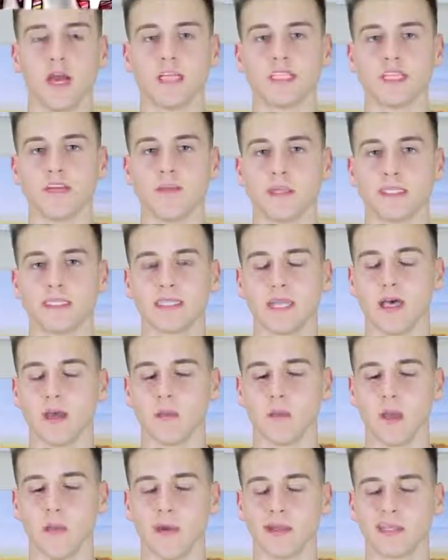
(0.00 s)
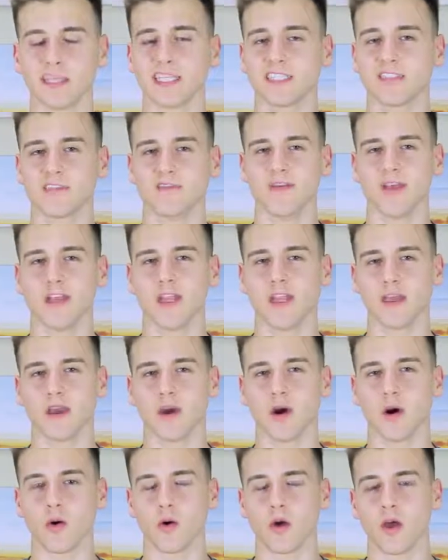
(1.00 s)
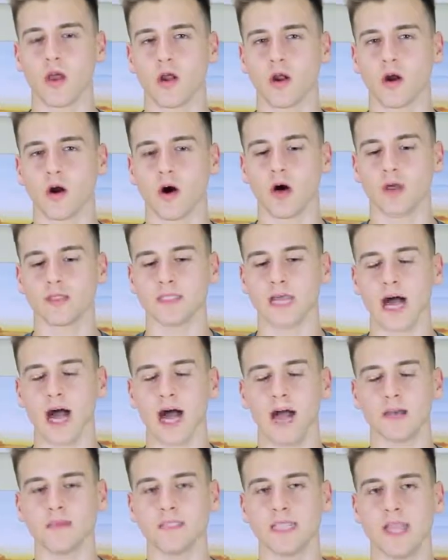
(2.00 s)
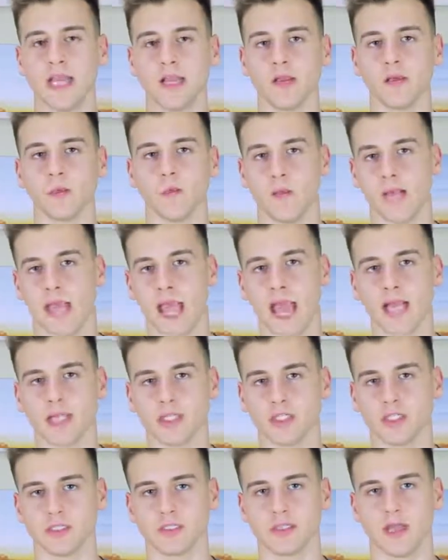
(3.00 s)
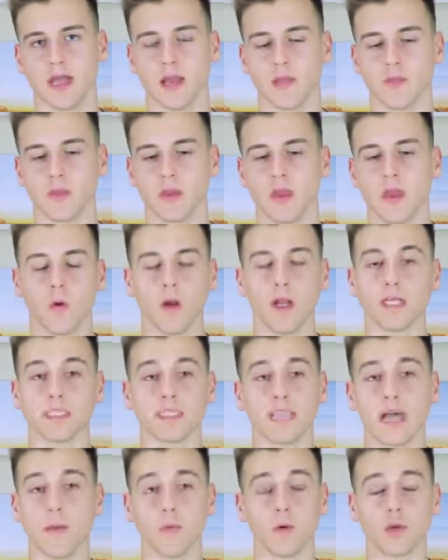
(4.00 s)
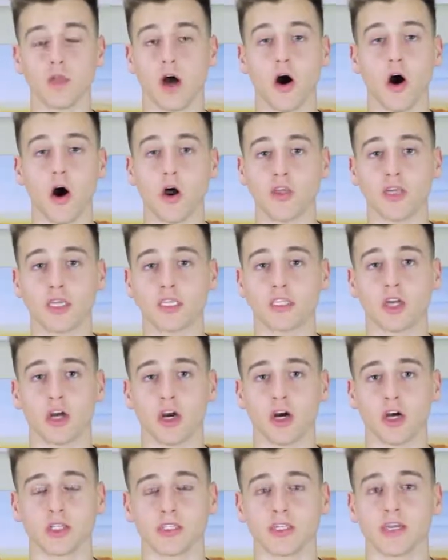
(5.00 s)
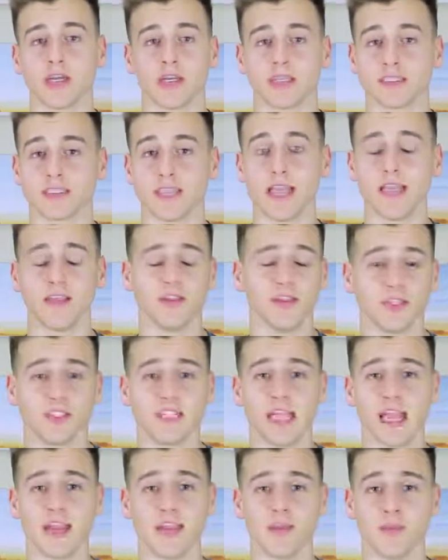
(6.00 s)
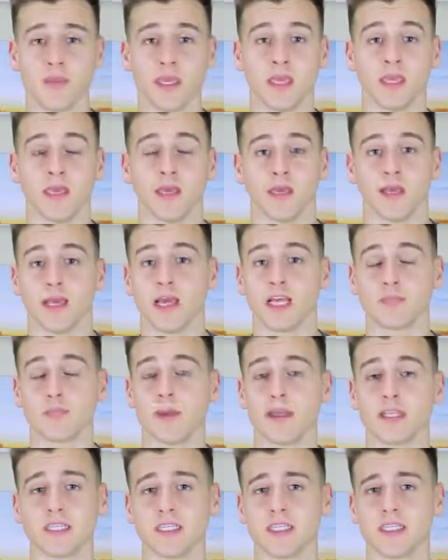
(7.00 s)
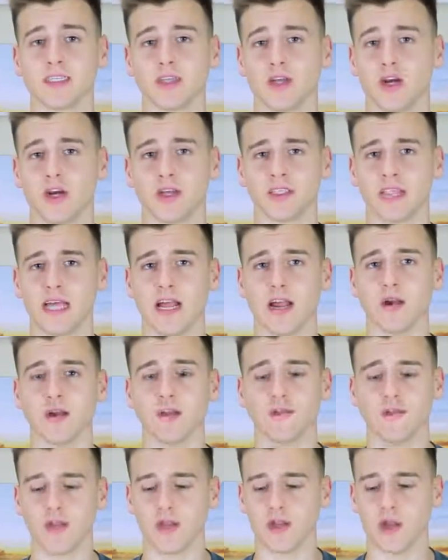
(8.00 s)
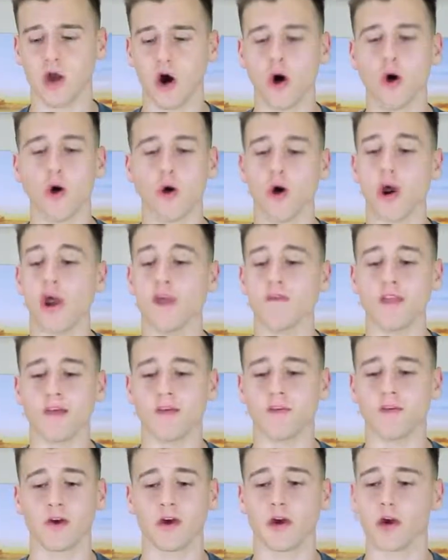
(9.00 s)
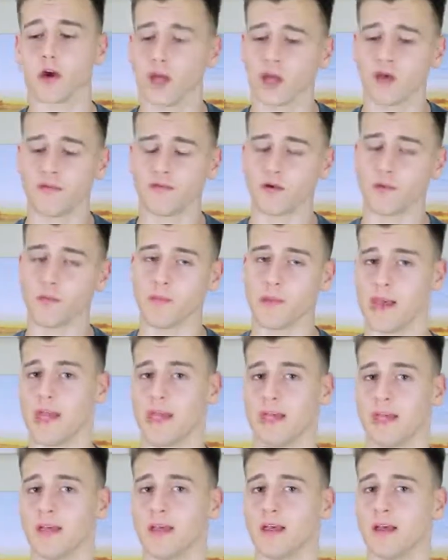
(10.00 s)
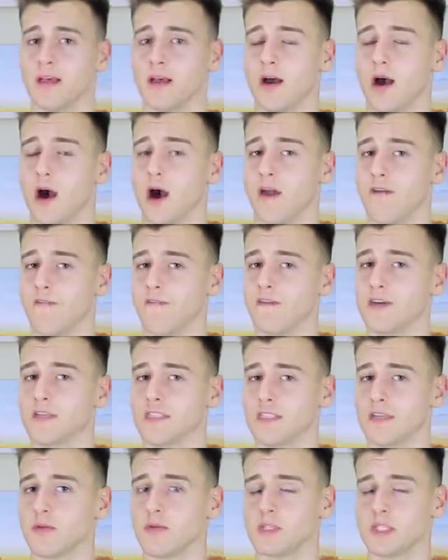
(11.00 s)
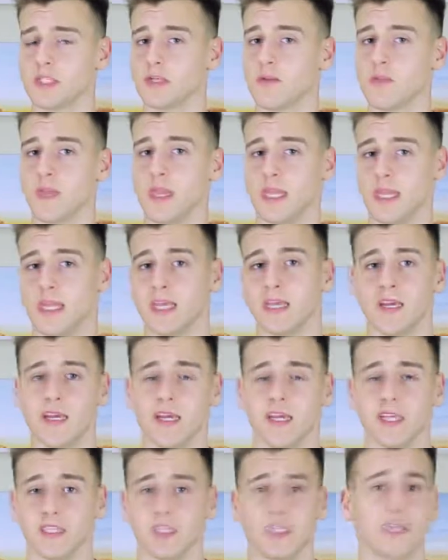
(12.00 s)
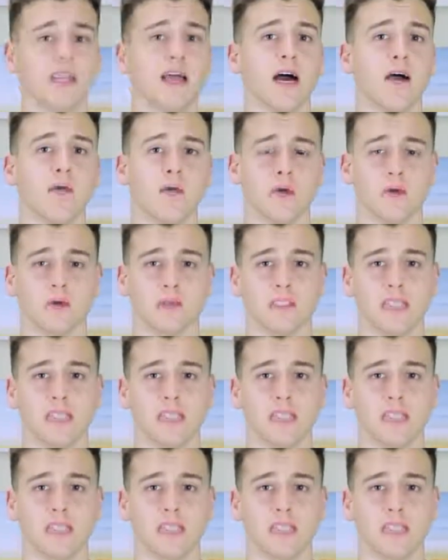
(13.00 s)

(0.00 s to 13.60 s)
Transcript: guys have been telling me about this video called I'm Dating Reaction Time. What is up with all these girls saying they're dating me? Especially these girls I don't even know or I've never heard of or met. Alright, first it was Schmitty. She thought we were